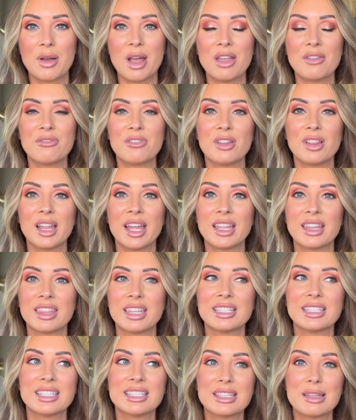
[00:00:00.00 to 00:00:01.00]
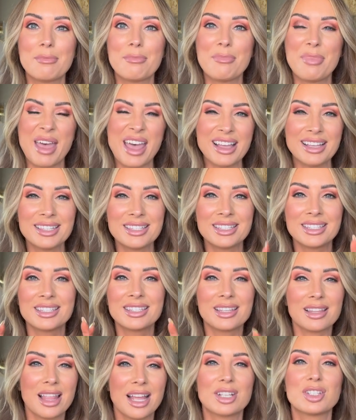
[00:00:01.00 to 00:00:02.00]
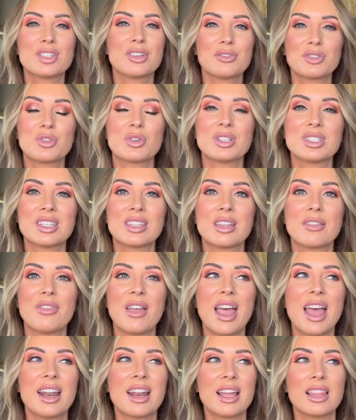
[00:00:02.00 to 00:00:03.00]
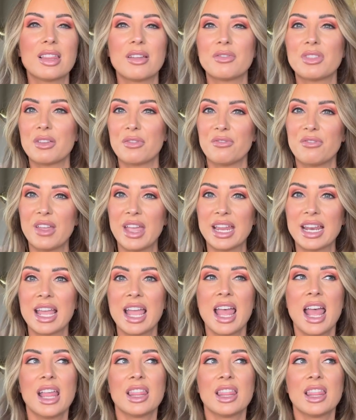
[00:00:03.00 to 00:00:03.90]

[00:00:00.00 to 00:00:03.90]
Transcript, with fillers: I feel like this is the best selection of shorts that they've had. I love the fit.